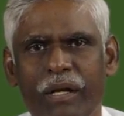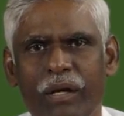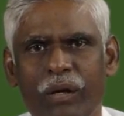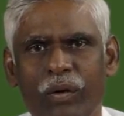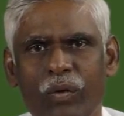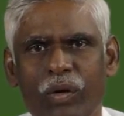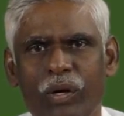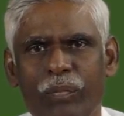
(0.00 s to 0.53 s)

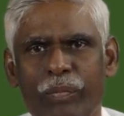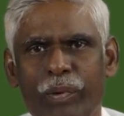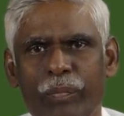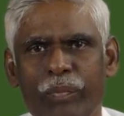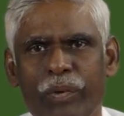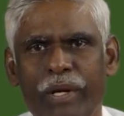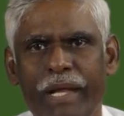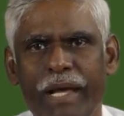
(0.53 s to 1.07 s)
rural
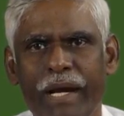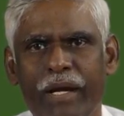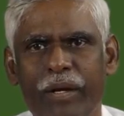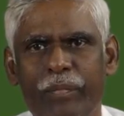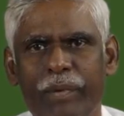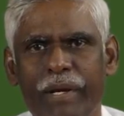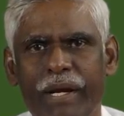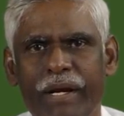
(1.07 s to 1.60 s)
people
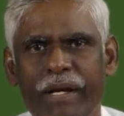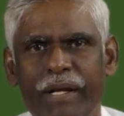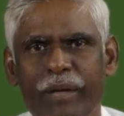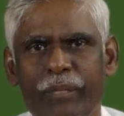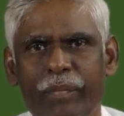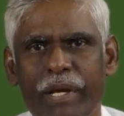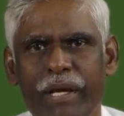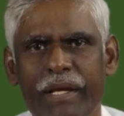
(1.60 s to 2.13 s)
lagged behind
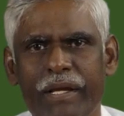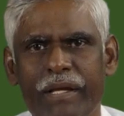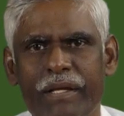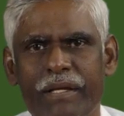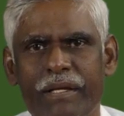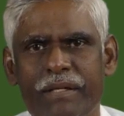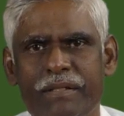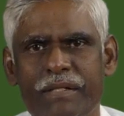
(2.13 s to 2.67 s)
in
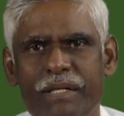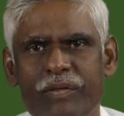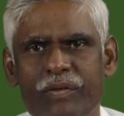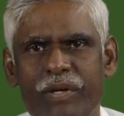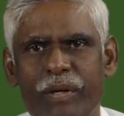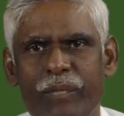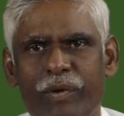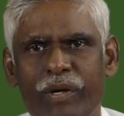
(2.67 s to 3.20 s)
making such
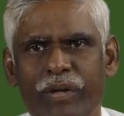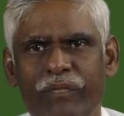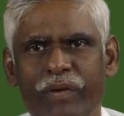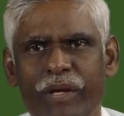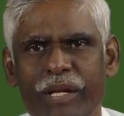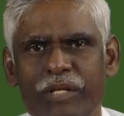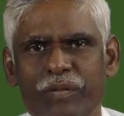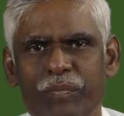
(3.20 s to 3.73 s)

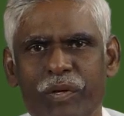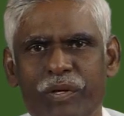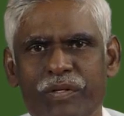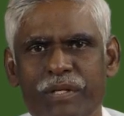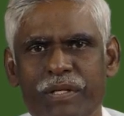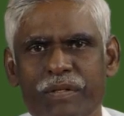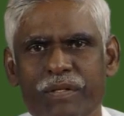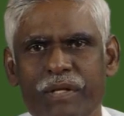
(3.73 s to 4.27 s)
demographic
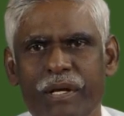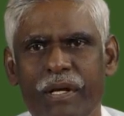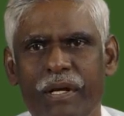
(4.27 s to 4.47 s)
responses,